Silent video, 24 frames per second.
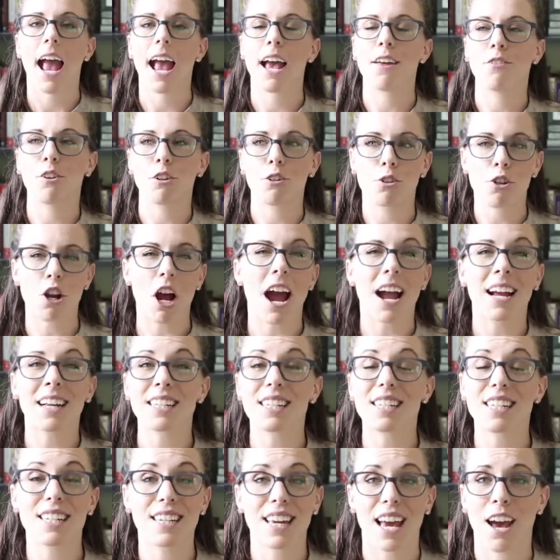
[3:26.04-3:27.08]
and they're
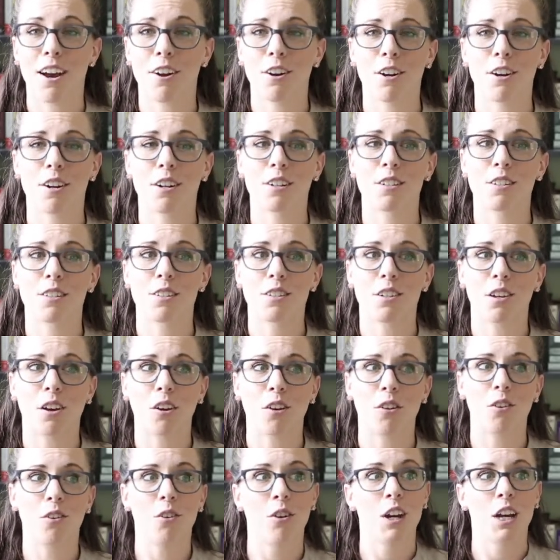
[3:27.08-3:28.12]
trying to get her
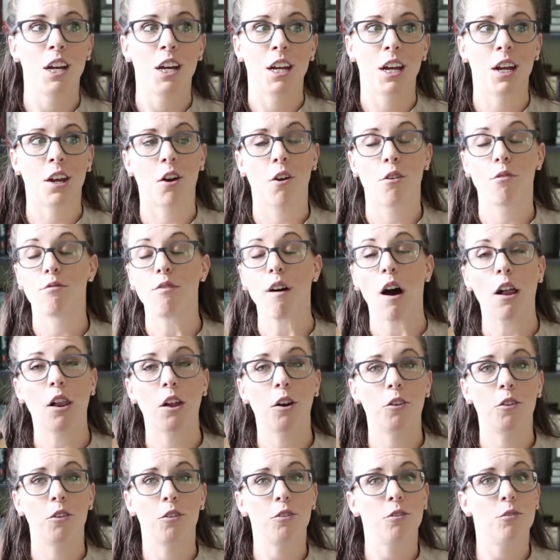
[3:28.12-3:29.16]
to, you know,
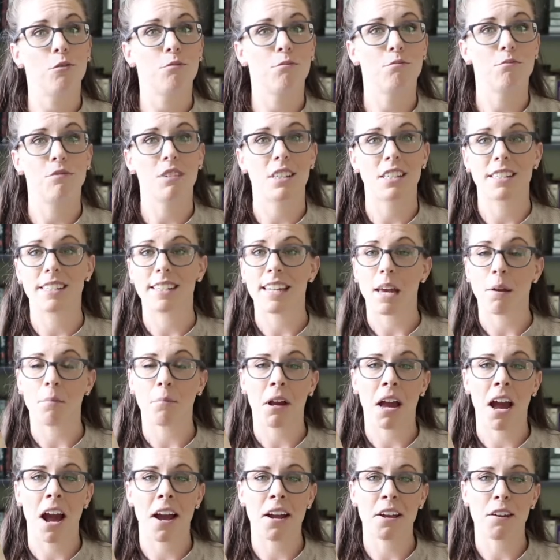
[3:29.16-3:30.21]
follow the
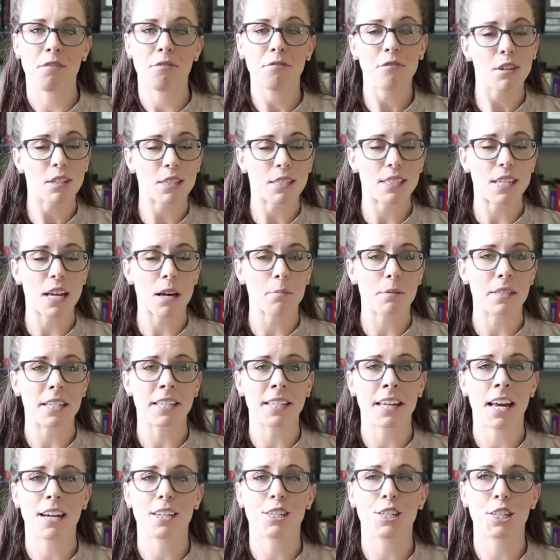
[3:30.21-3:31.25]
same kind of footsteps,
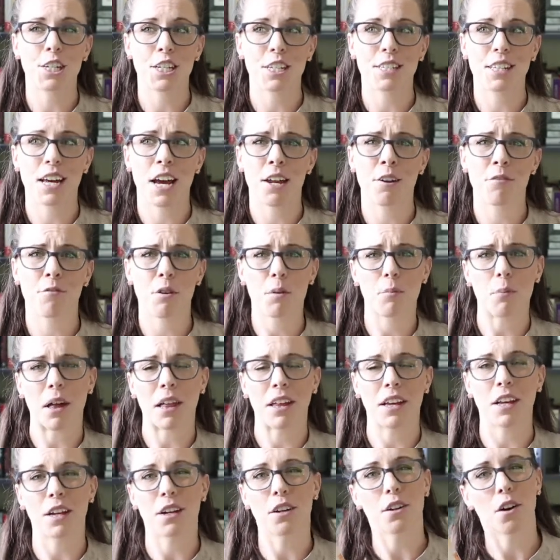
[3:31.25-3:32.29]
and yet she's kind of
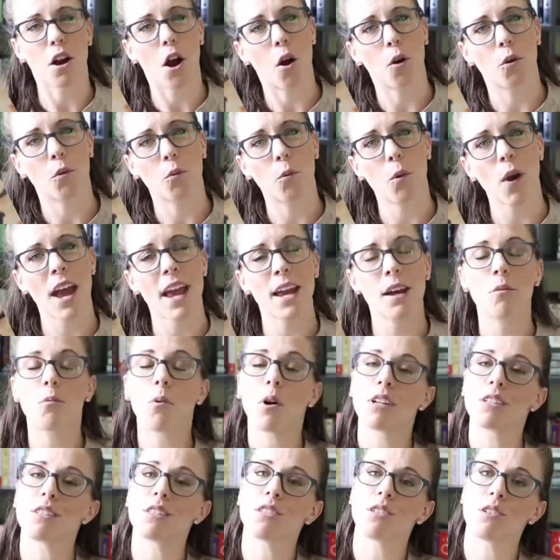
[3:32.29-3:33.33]
rebelling in her own way and
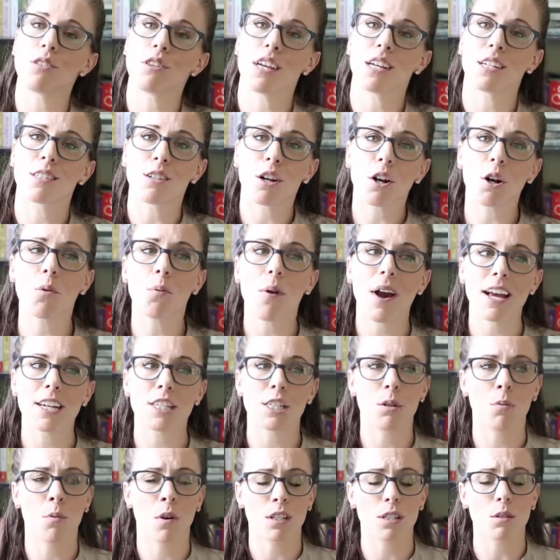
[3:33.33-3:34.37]
wants to do things her way.
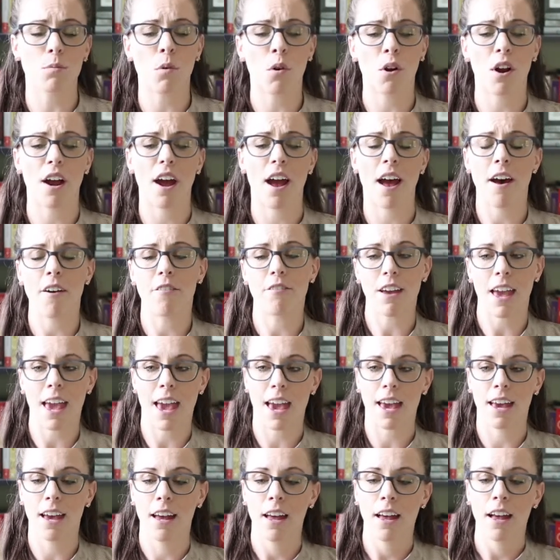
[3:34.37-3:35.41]
She wants more of
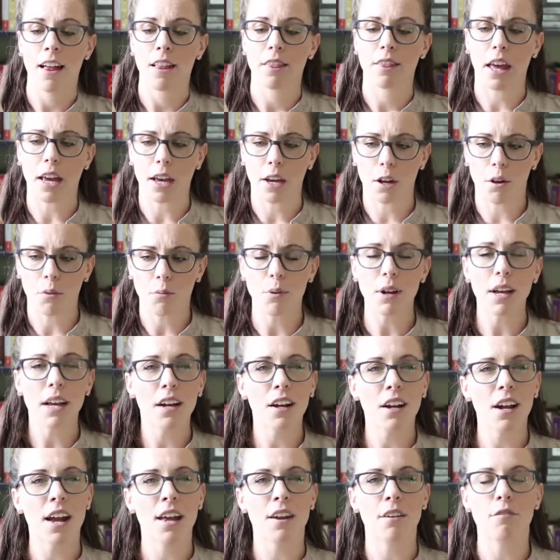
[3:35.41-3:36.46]
a, like,
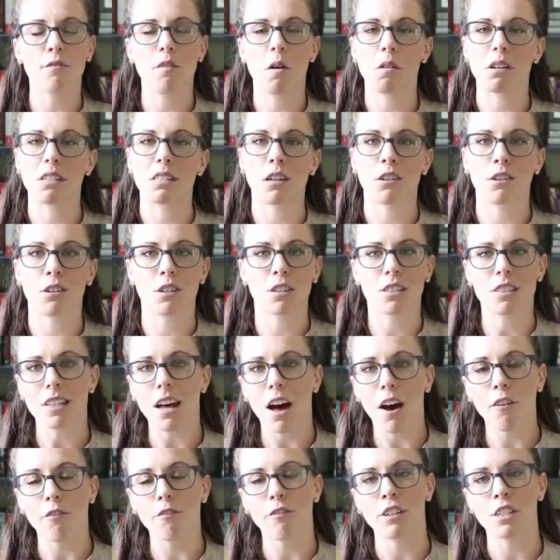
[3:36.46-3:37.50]
career and a focus on
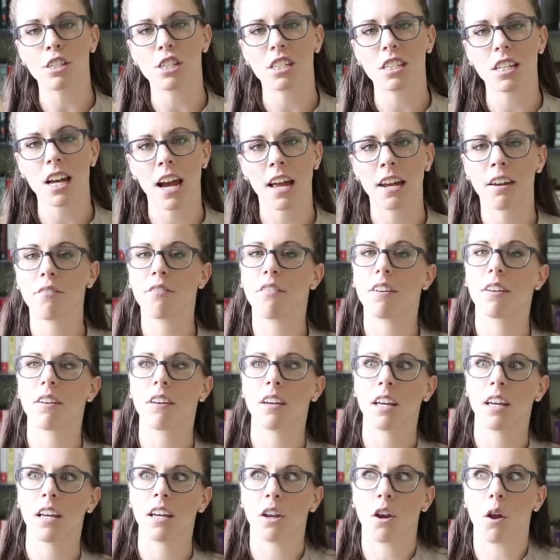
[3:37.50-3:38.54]
herself, and just kind of,
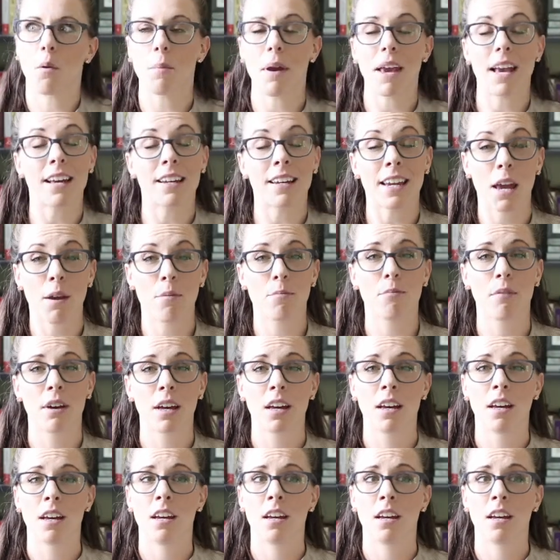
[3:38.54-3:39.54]
you know, make a name,